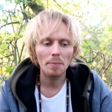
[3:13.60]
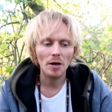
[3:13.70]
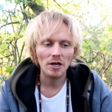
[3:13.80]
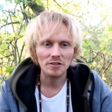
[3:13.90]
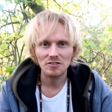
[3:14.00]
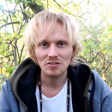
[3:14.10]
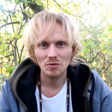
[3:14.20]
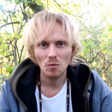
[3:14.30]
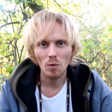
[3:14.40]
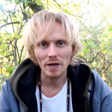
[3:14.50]
But
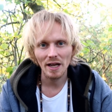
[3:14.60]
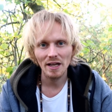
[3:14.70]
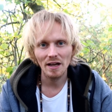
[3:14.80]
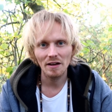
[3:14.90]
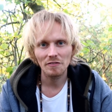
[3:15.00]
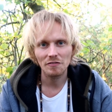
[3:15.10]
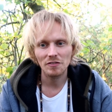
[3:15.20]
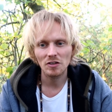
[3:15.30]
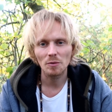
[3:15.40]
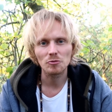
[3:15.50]
what I have
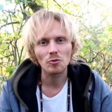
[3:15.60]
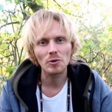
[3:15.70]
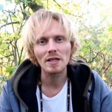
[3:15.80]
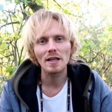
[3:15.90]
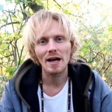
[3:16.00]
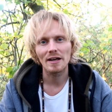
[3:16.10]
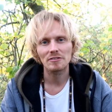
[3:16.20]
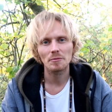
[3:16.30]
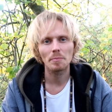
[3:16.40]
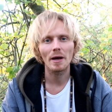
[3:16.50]
come to
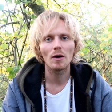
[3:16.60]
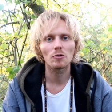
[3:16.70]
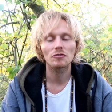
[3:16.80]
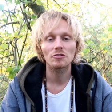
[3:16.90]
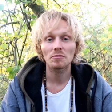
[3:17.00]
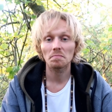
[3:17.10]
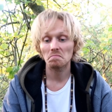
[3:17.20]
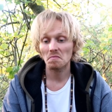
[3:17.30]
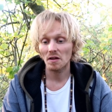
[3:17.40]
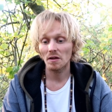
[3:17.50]
realize about
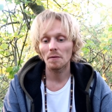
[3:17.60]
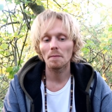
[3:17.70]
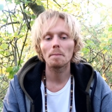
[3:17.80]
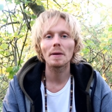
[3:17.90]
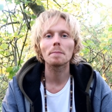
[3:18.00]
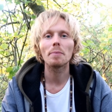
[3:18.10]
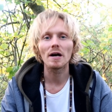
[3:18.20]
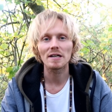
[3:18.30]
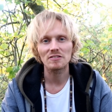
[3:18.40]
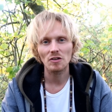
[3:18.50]
big
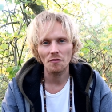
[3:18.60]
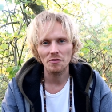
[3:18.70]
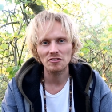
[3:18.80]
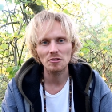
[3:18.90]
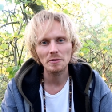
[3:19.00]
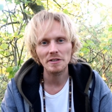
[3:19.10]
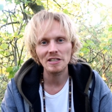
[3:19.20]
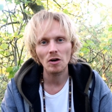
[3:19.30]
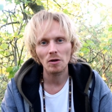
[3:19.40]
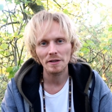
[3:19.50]
parts of the
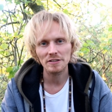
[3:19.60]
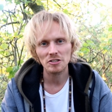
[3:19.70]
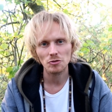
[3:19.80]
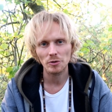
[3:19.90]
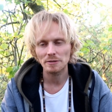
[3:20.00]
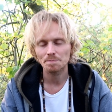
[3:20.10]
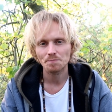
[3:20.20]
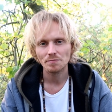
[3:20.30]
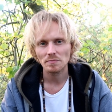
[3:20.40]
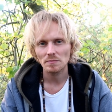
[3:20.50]
CBD oil industry
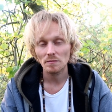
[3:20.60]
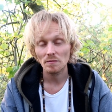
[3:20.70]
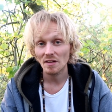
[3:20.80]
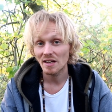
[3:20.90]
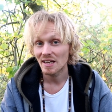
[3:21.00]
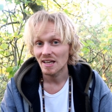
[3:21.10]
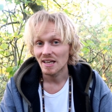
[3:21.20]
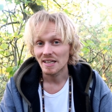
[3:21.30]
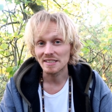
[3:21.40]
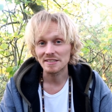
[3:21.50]

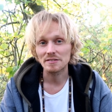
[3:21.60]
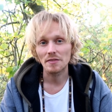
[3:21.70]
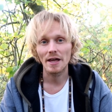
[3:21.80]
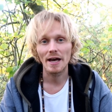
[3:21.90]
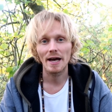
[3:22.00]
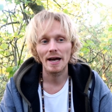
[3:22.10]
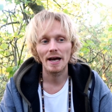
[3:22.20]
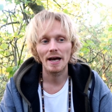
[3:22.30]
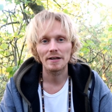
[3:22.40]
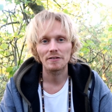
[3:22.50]
is
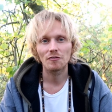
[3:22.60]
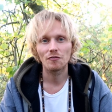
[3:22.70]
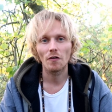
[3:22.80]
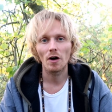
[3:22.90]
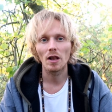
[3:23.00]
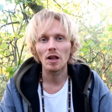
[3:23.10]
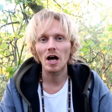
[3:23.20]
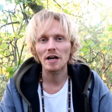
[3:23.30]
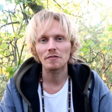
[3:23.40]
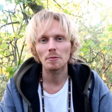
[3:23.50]
that for a
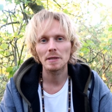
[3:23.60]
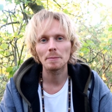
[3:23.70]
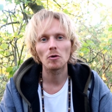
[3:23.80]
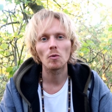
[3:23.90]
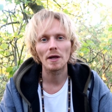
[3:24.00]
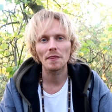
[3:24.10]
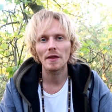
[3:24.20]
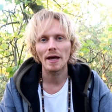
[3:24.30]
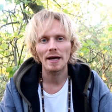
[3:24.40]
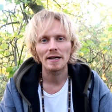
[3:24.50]
lot of the people who are in
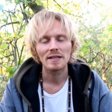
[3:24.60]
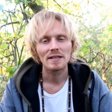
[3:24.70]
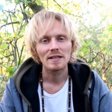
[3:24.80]
there,